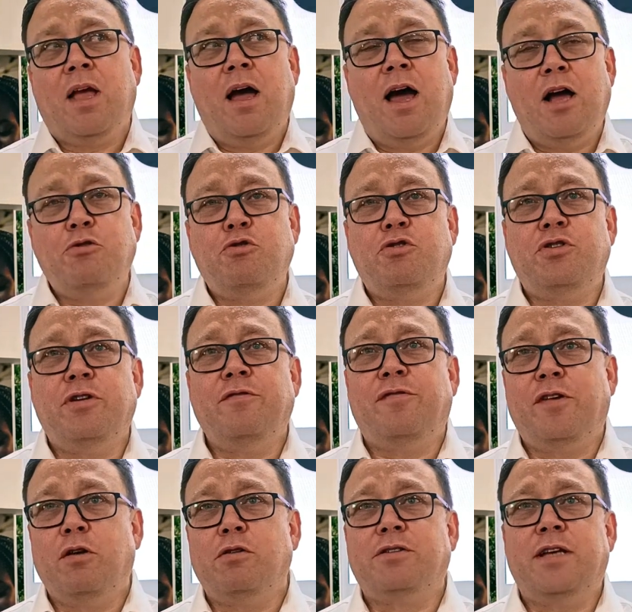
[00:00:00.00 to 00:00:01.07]
hydrogen
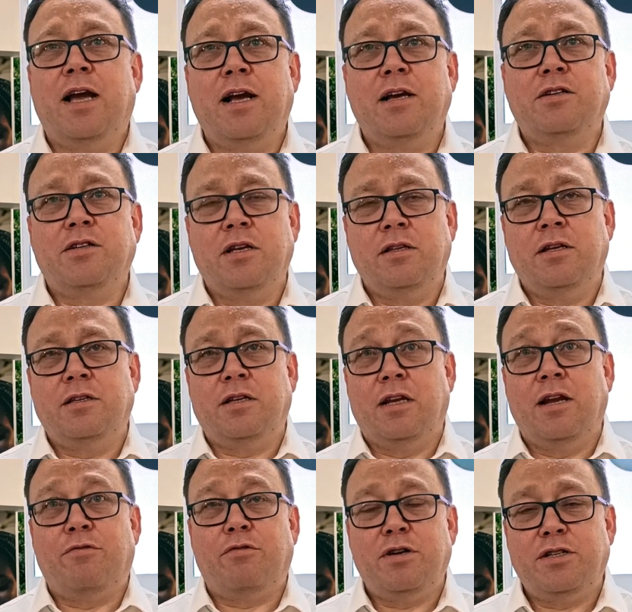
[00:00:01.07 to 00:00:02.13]
fuel tanks and the
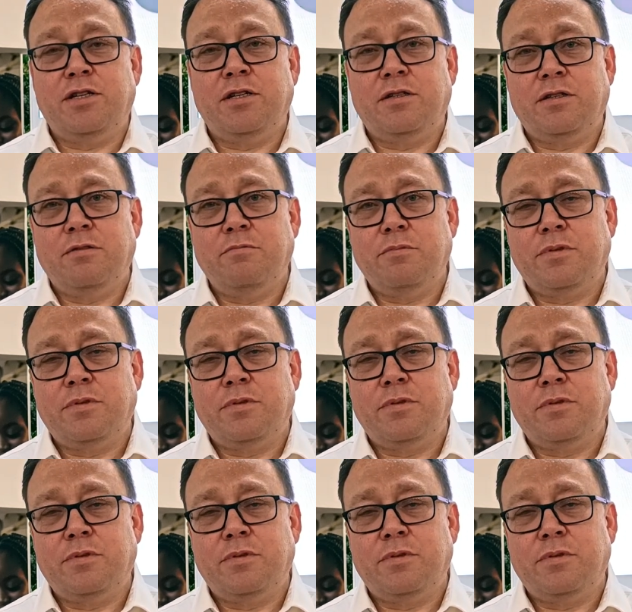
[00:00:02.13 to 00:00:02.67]
delivery systems.